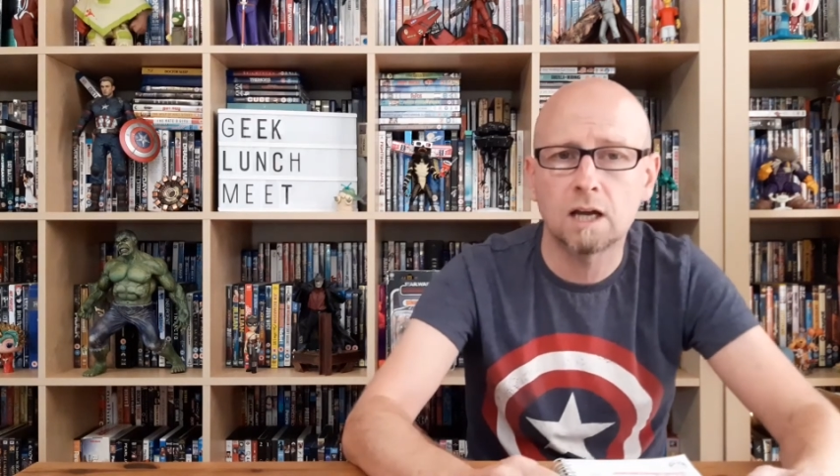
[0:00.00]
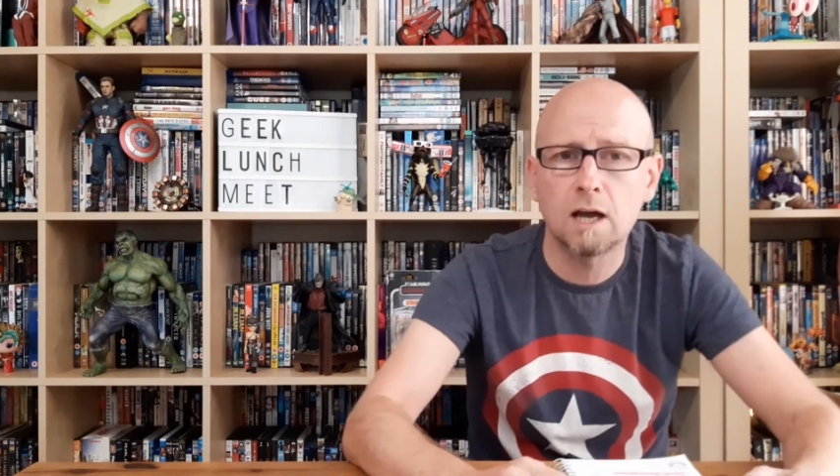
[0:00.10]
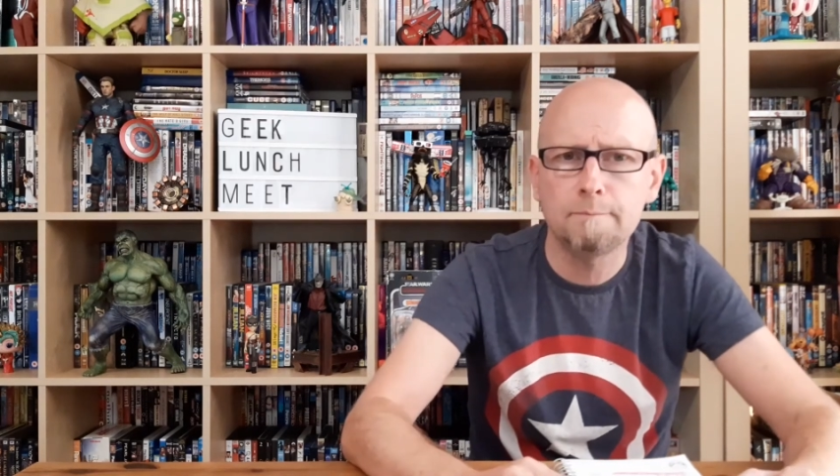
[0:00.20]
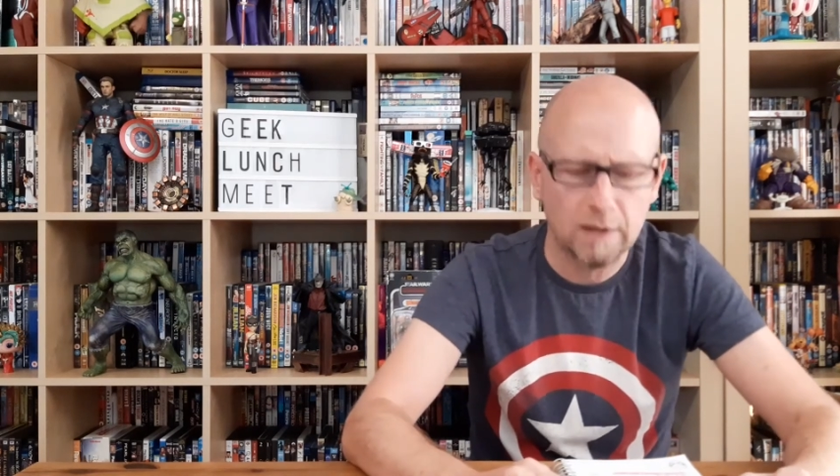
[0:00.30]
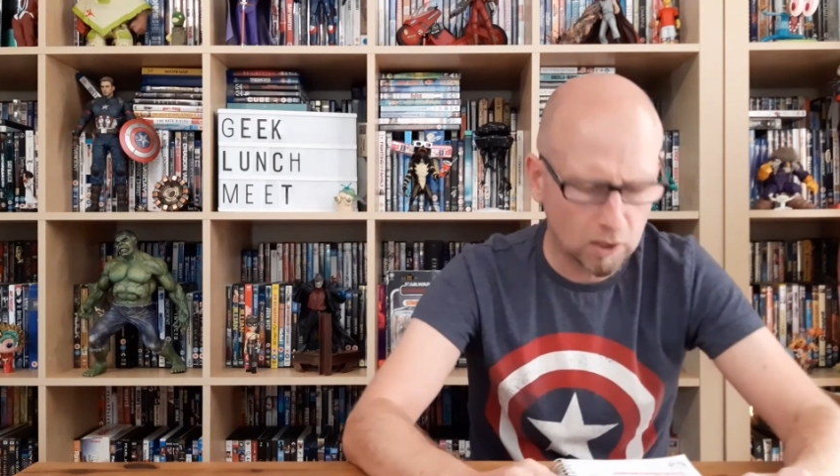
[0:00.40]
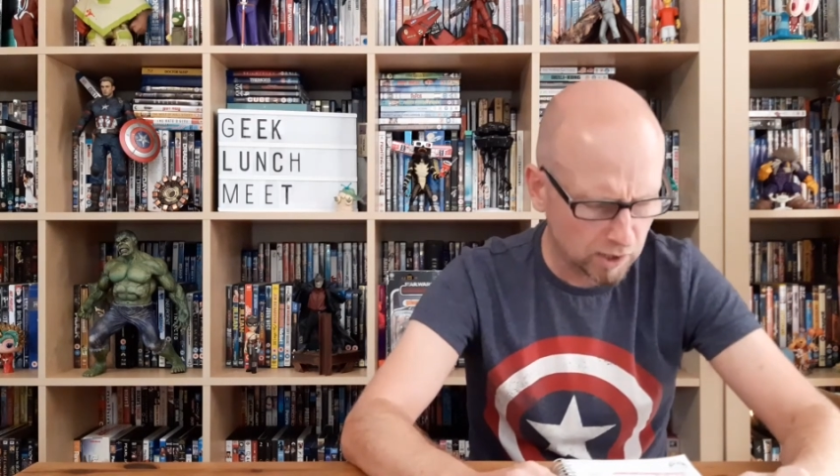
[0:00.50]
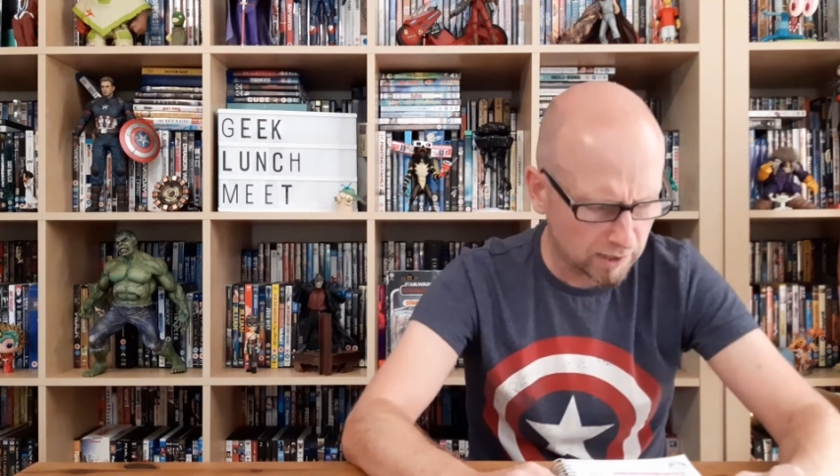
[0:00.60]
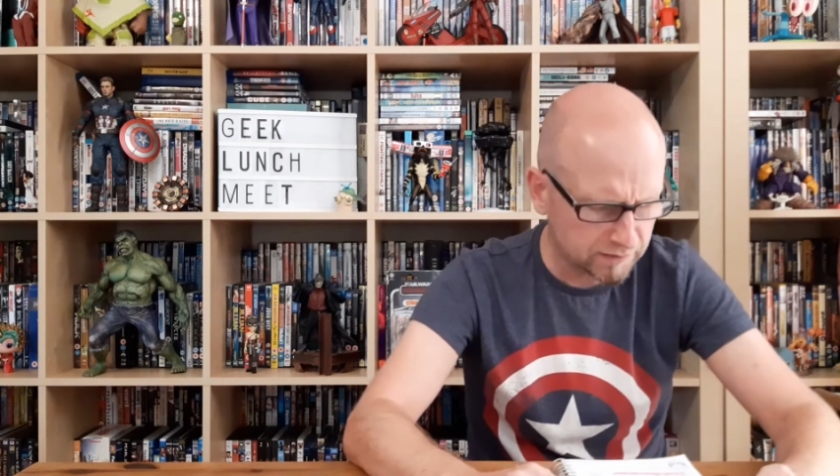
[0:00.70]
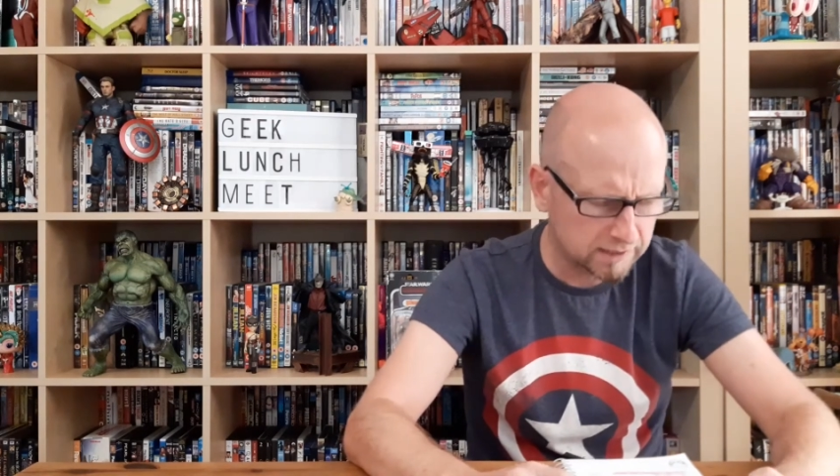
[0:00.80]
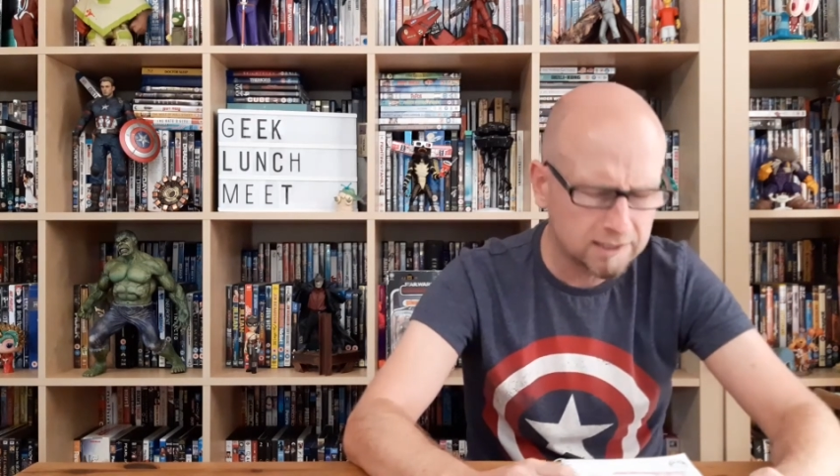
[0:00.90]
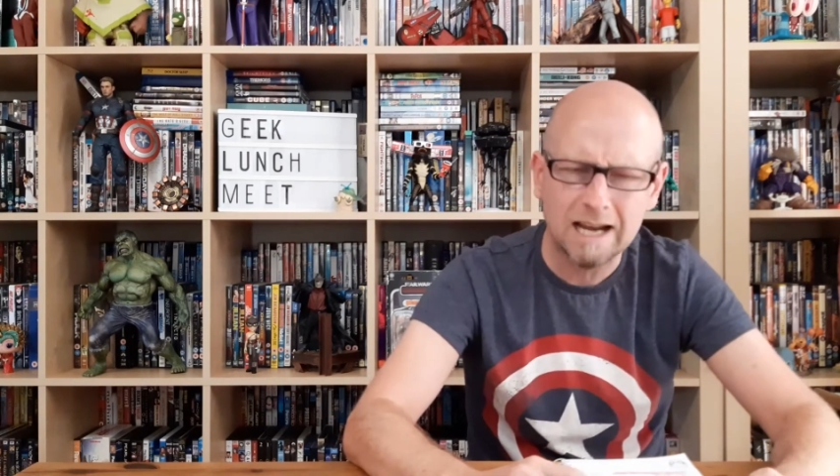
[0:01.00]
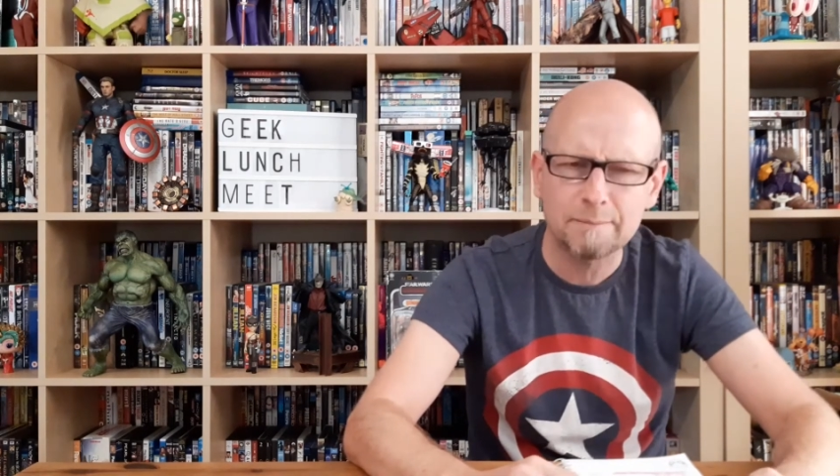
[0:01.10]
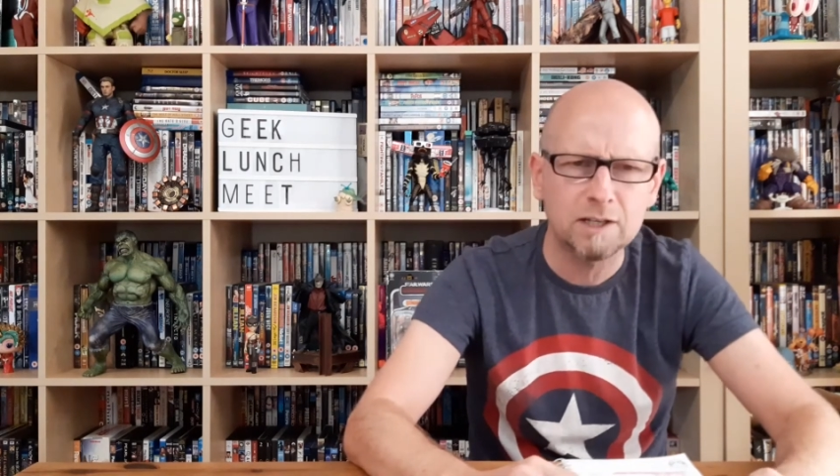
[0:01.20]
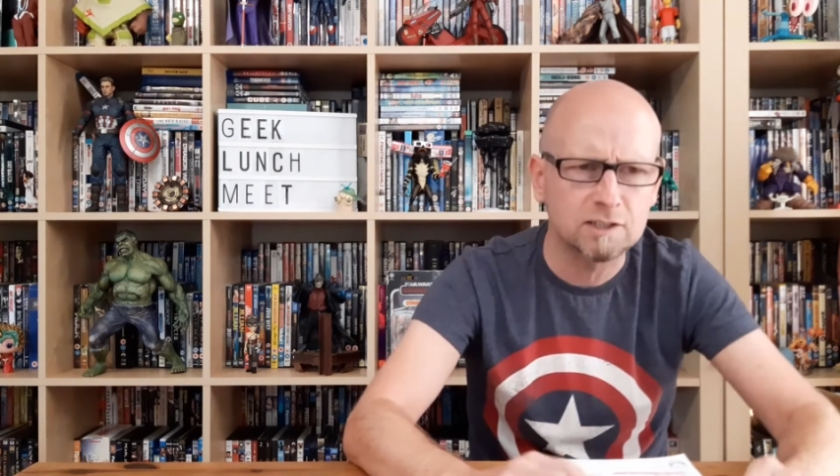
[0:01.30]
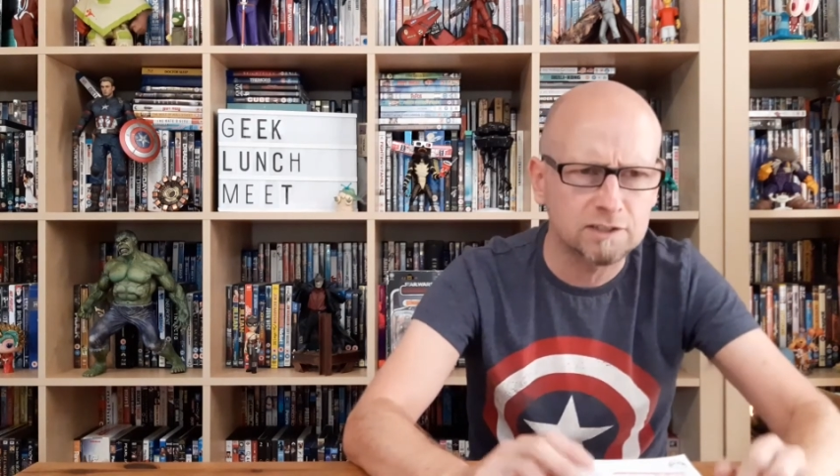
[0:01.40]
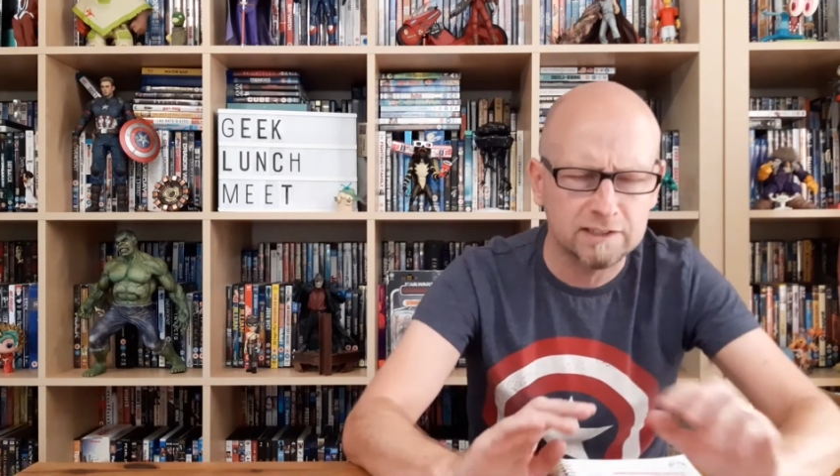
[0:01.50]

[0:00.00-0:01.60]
And I loved it. The animation is